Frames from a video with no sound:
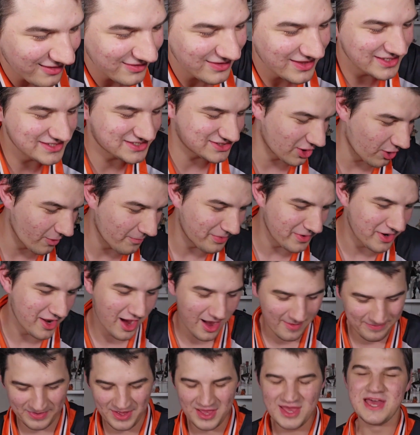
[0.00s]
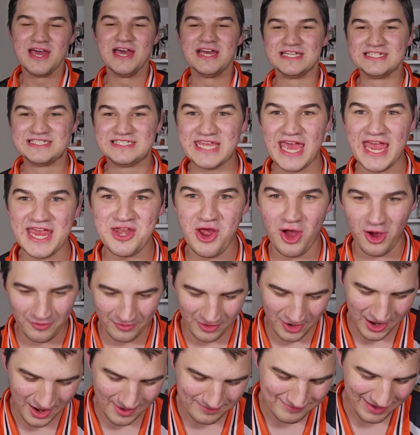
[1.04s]
let's open up
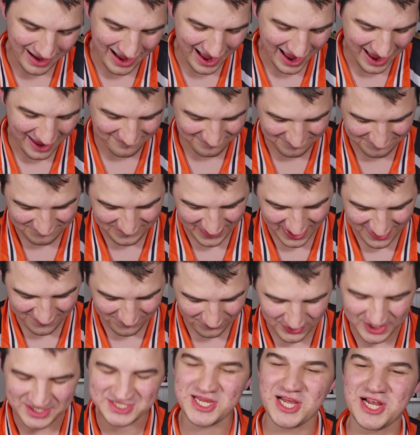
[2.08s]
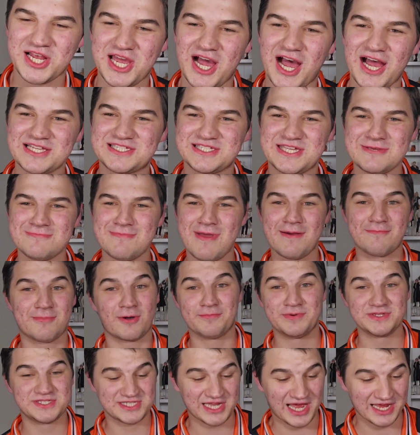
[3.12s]
Deidara, my favorite Akatsuki member,
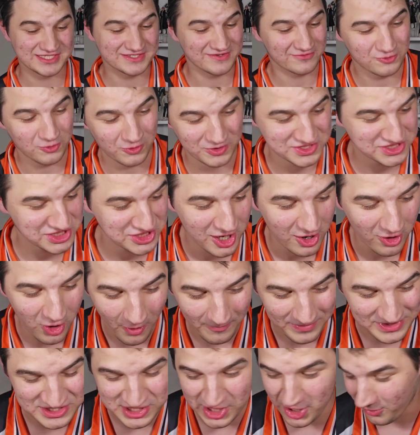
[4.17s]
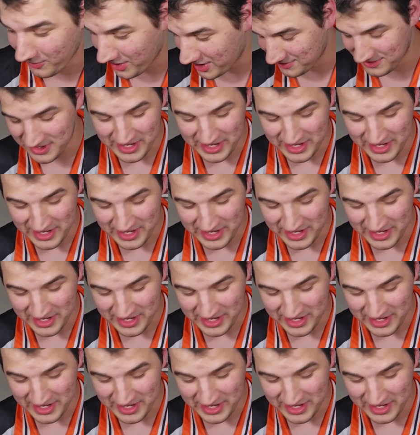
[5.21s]
besides, of course, you know, Obito and